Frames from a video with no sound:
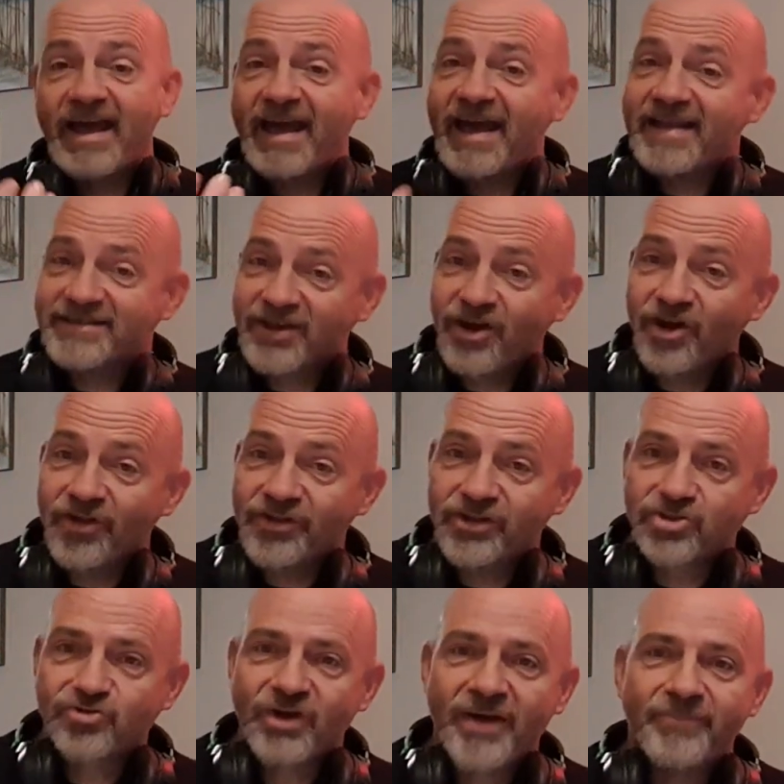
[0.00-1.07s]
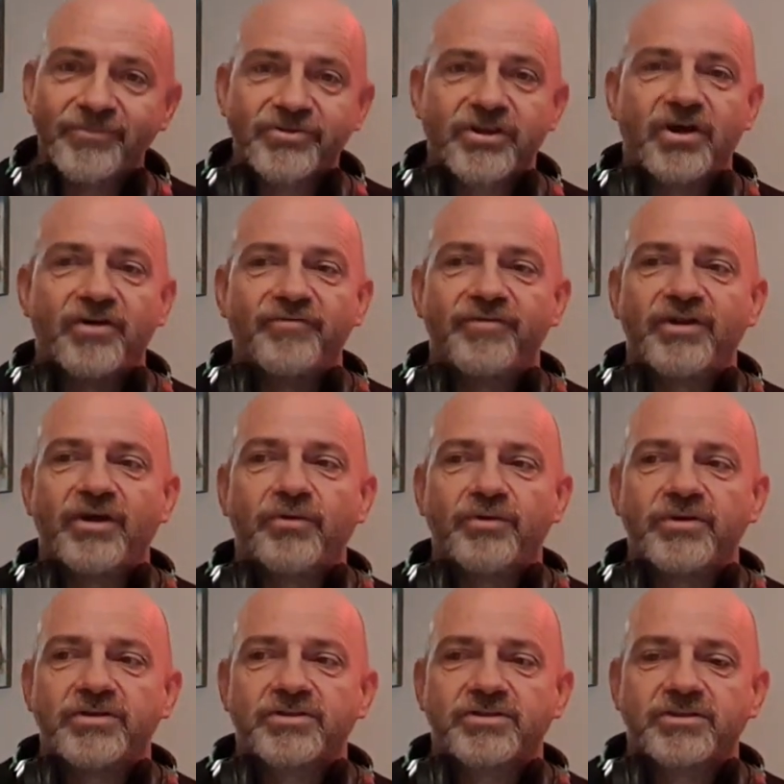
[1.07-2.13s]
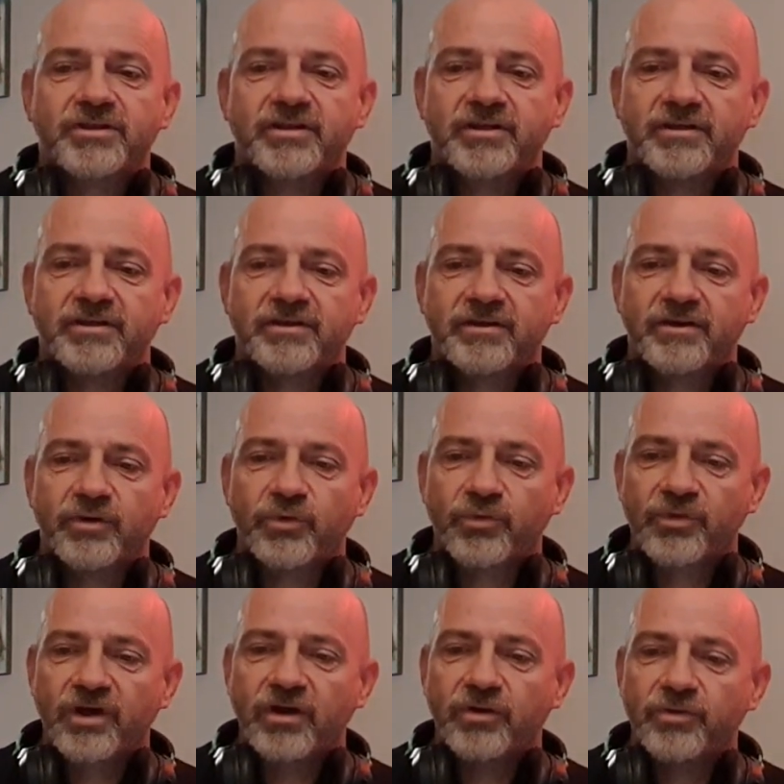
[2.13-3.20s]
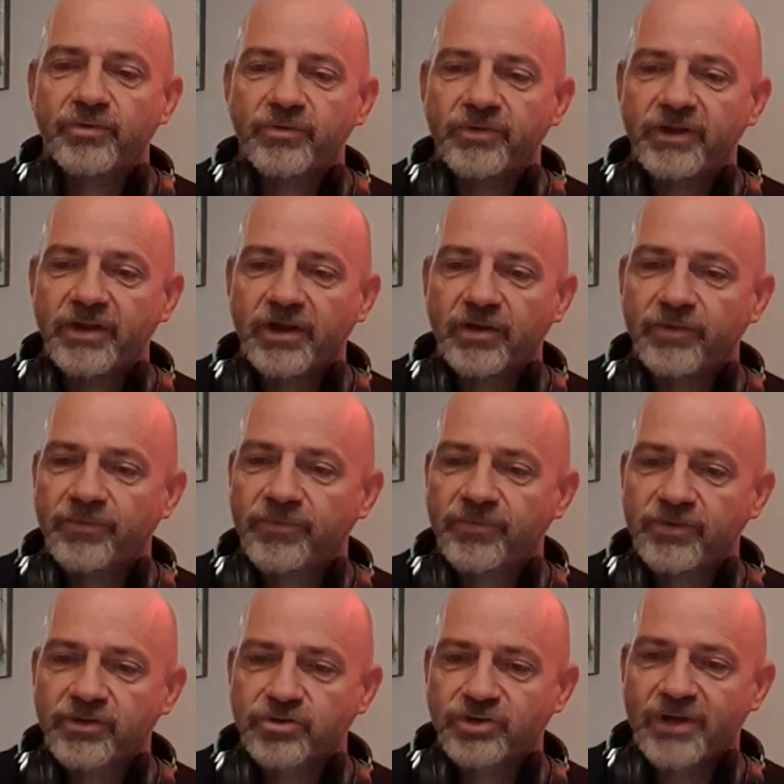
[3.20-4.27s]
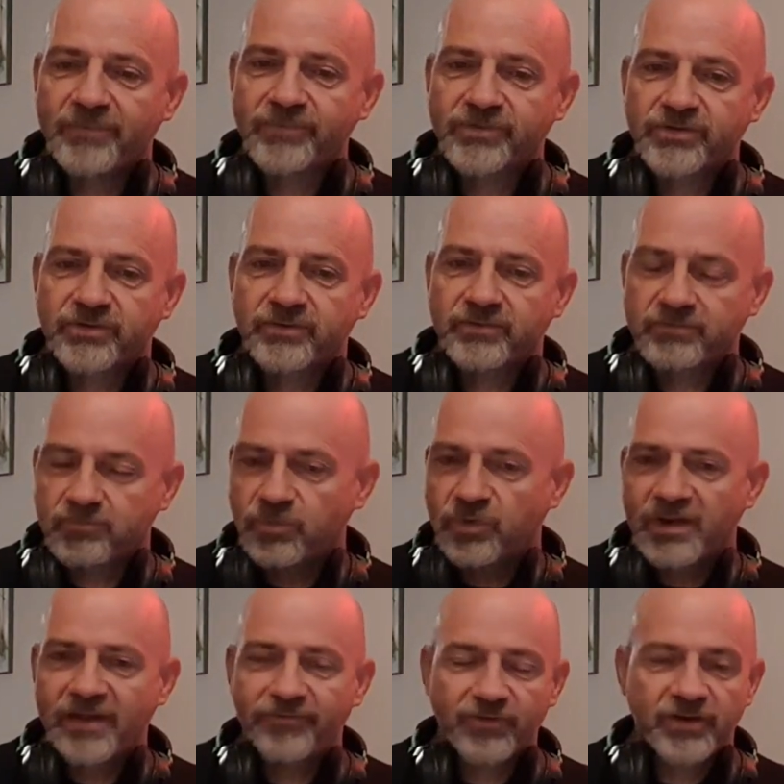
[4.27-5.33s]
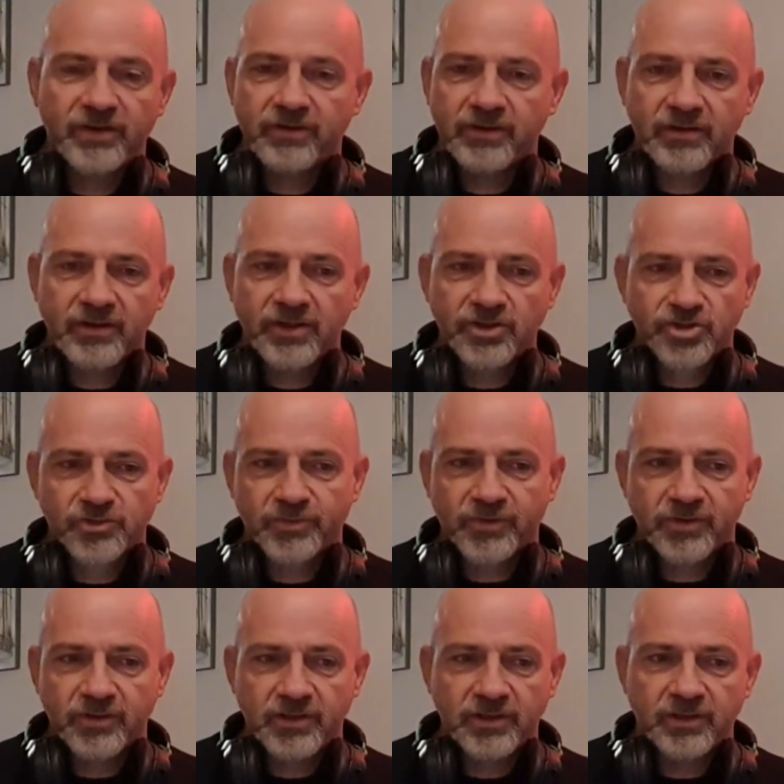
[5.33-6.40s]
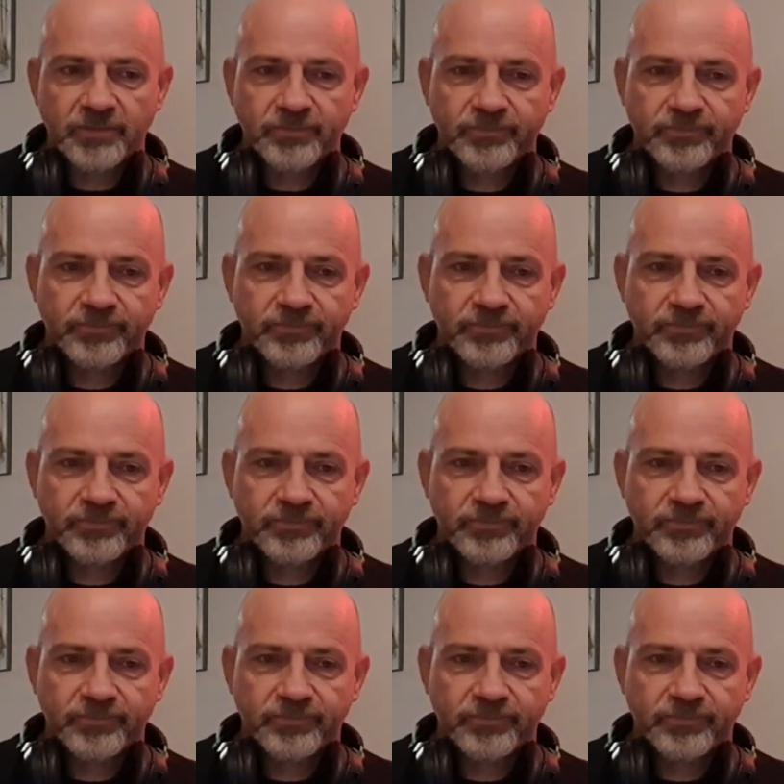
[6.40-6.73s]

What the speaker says: as are the drums. I've noticed that although, you know, the drums and, well, every instrument in the,